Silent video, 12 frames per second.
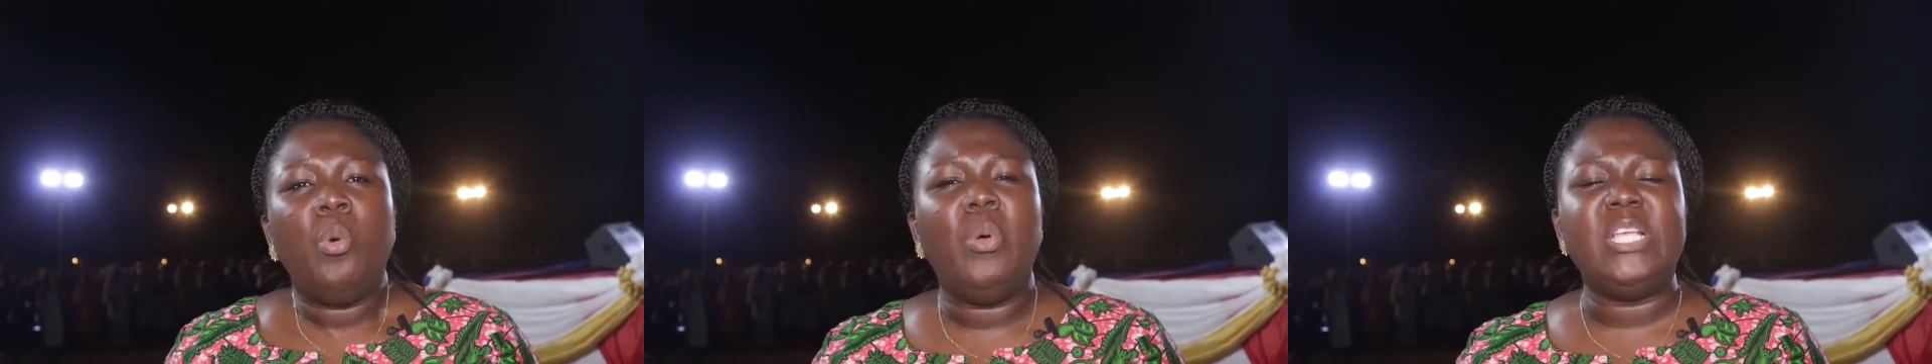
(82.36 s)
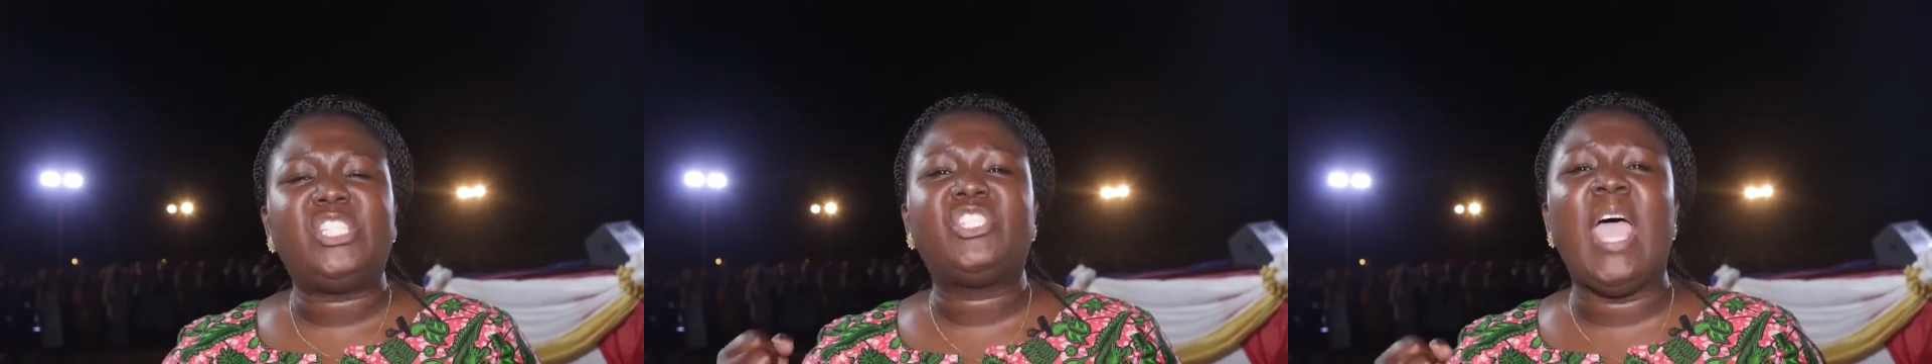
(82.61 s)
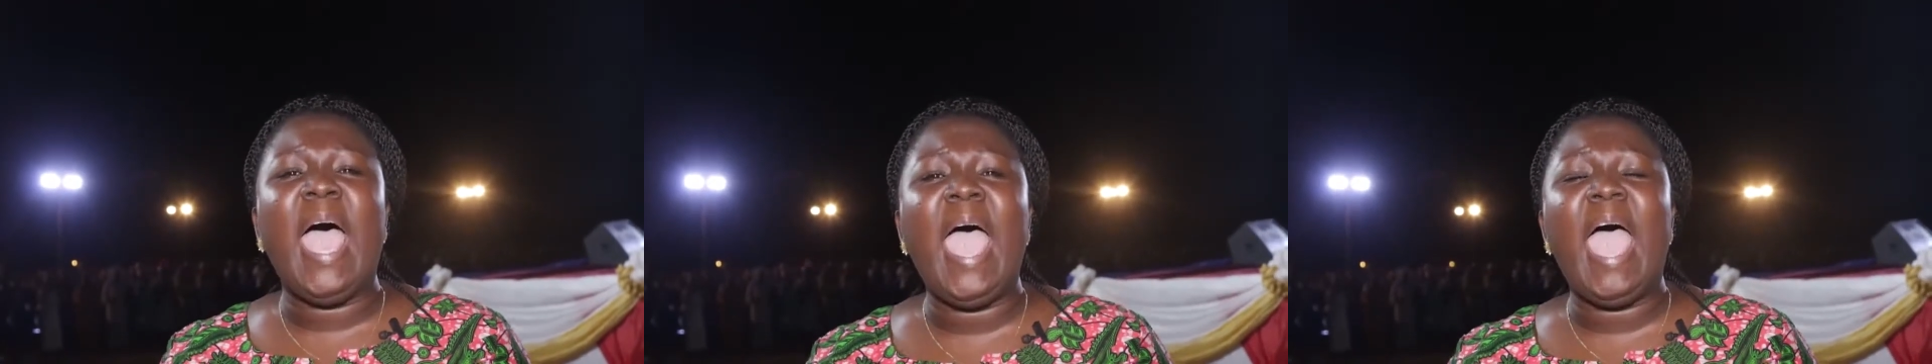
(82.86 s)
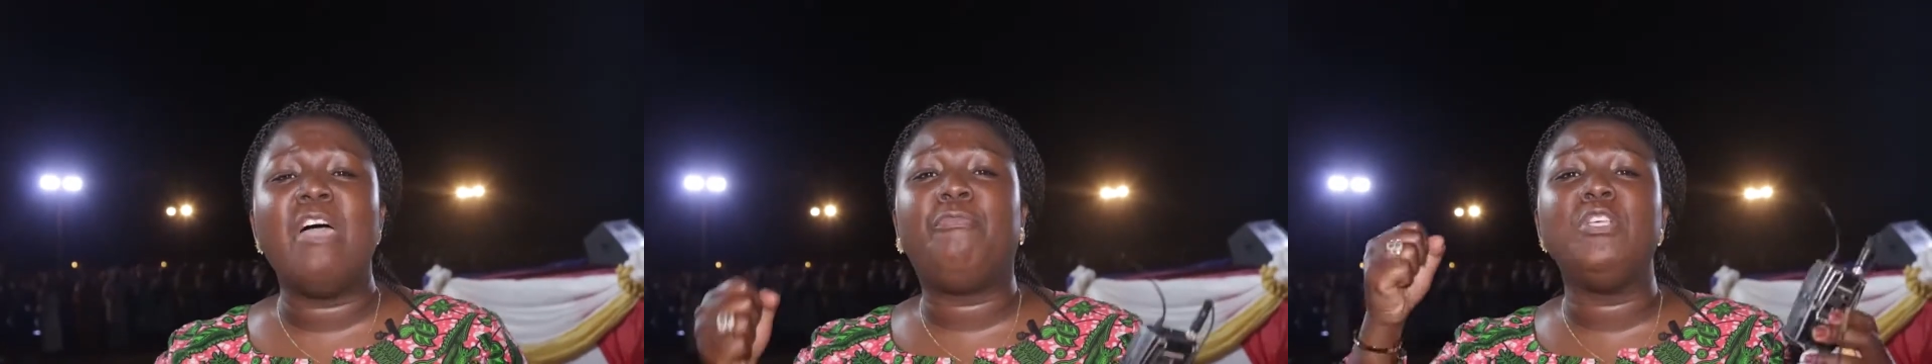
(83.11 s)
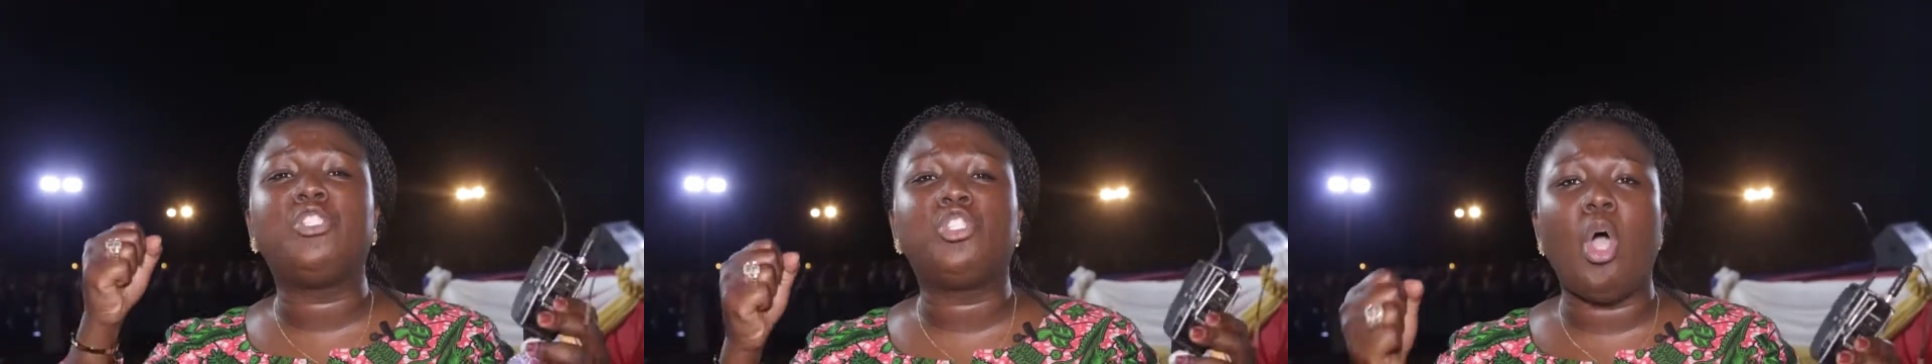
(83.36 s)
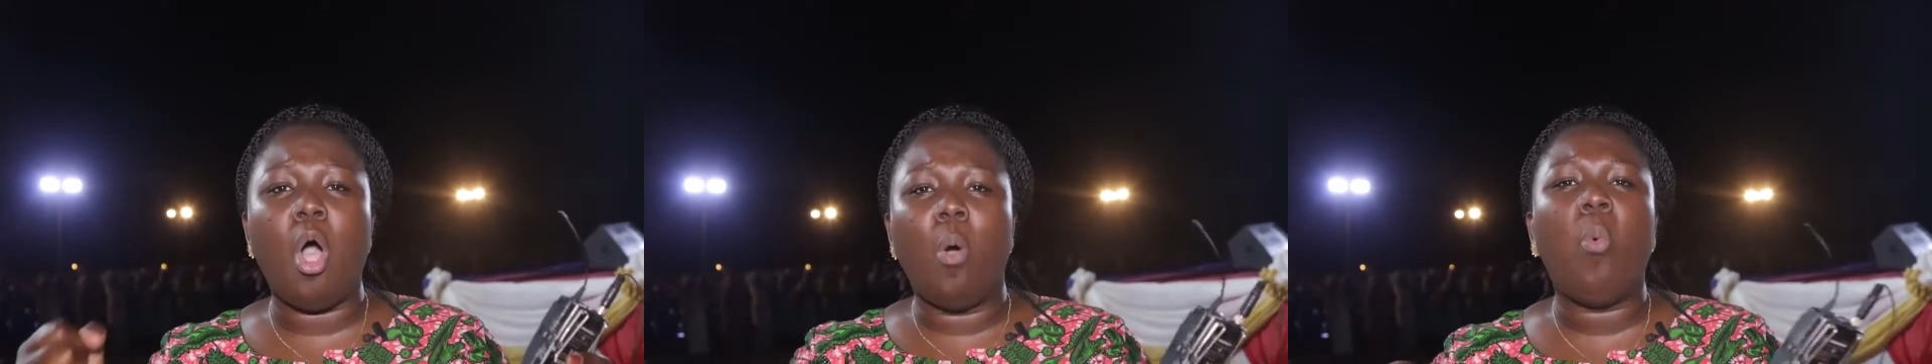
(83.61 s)
We share every
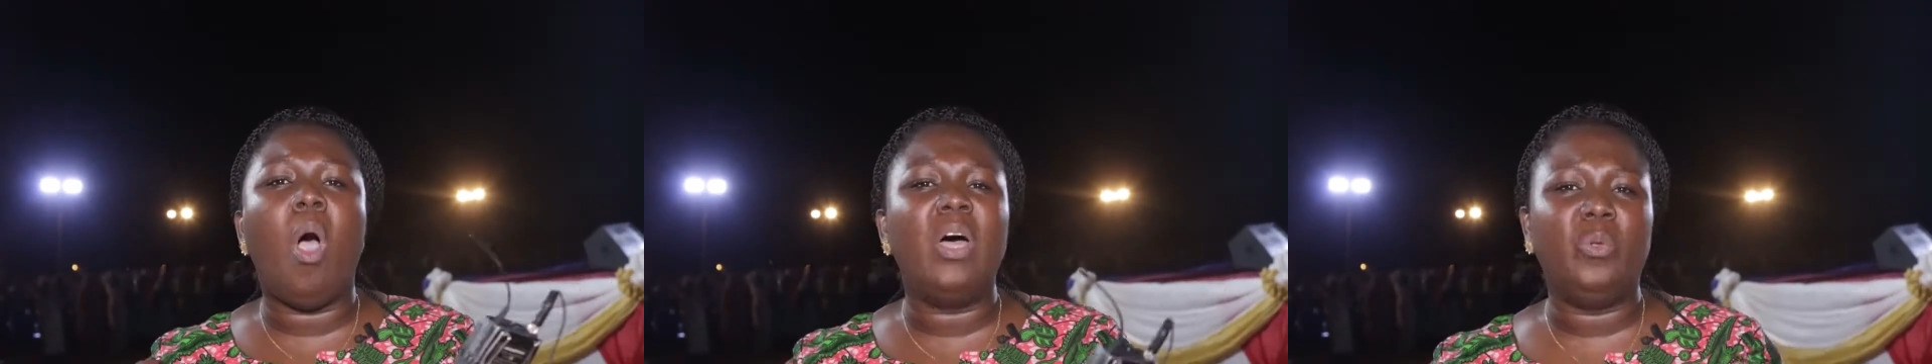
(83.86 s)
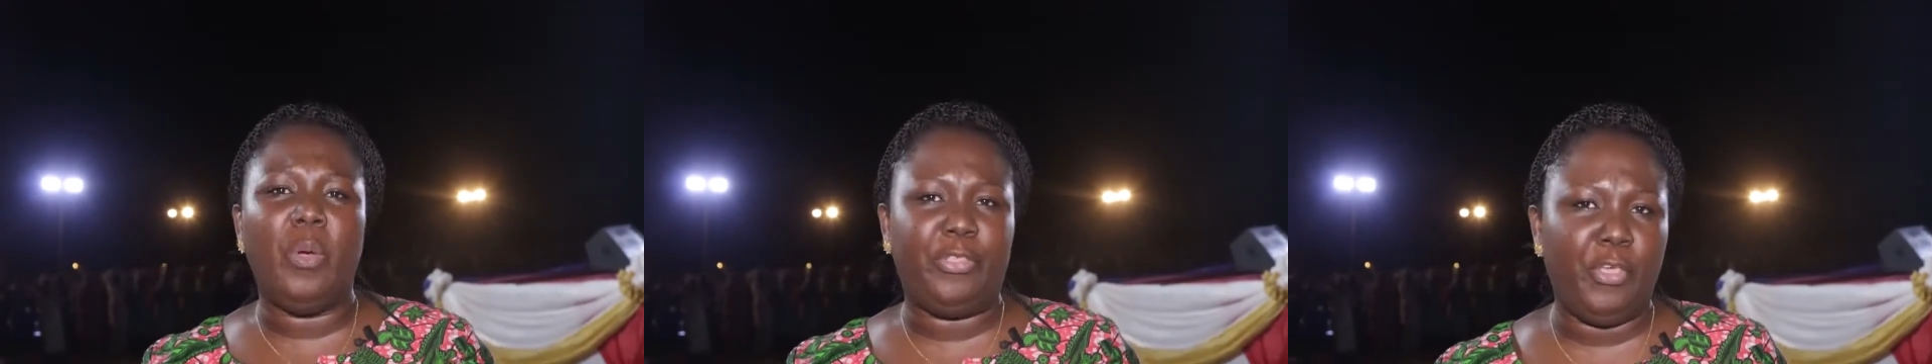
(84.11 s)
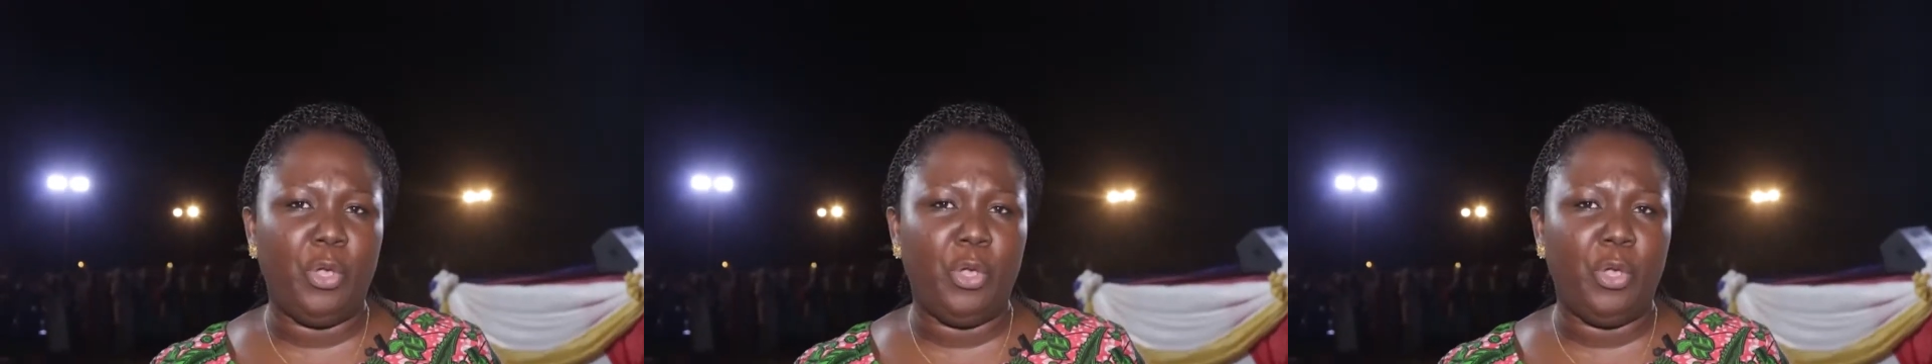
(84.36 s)
soul won with